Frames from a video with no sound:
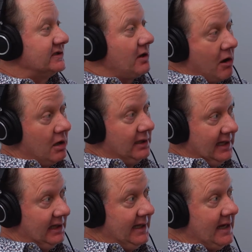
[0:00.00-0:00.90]
all
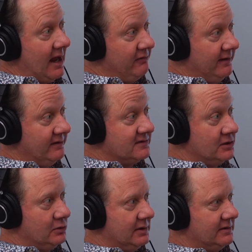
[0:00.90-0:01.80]
elite athletes
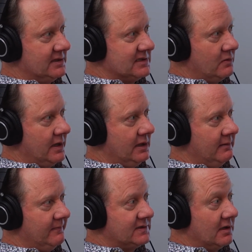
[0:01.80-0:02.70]
do it this way,
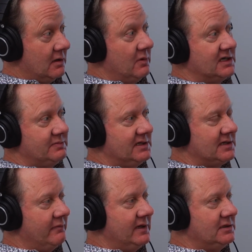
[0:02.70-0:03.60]
so there must be
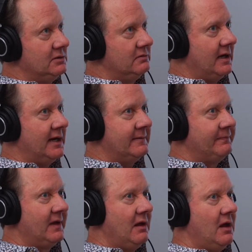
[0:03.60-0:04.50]
something to that.
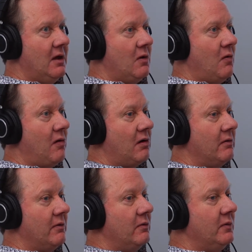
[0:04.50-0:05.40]
Or
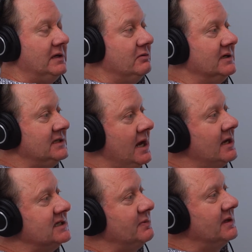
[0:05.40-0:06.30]
we do a
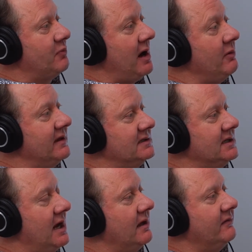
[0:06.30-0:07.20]
test, but the problem with a
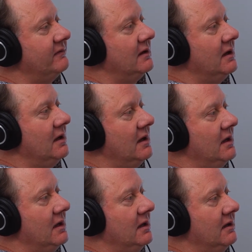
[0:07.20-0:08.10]
test
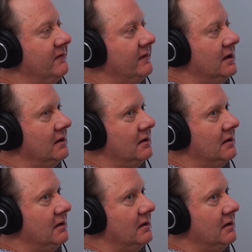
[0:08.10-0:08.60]
is that